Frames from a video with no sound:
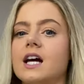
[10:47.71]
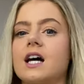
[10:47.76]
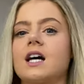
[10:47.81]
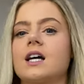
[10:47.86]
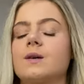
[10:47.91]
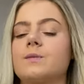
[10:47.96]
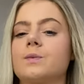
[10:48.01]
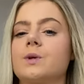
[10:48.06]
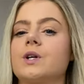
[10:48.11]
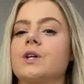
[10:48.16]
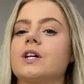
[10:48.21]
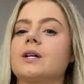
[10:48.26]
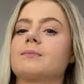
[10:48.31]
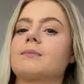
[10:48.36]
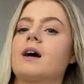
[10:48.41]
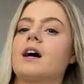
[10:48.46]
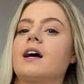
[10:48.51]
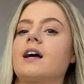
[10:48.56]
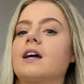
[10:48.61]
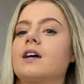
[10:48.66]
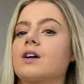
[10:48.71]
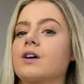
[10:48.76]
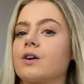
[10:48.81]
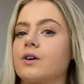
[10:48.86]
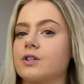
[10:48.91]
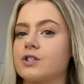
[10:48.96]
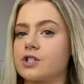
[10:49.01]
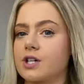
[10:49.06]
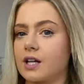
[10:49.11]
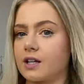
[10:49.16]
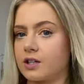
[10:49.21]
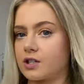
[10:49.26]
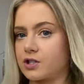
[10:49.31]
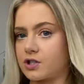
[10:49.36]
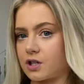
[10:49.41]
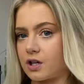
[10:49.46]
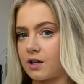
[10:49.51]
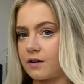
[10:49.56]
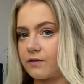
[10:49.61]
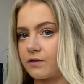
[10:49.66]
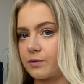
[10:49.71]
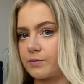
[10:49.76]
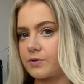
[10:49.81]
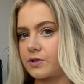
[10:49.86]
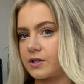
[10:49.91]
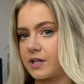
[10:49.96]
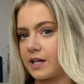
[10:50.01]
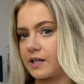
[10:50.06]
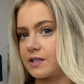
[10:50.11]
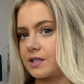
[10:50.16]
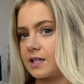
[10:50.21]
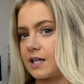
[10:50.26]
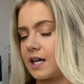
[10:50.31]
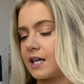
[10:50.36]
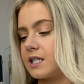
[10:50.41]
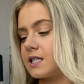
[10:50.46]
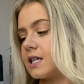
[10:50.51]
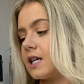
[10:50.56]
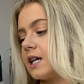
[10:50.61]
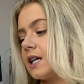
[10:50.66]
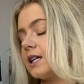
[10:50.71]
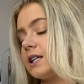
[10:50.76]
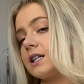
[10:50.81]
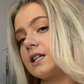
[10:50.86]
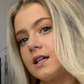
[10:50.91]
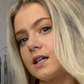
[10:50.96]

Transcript: I'm wearing my Coachella shirt from 2018.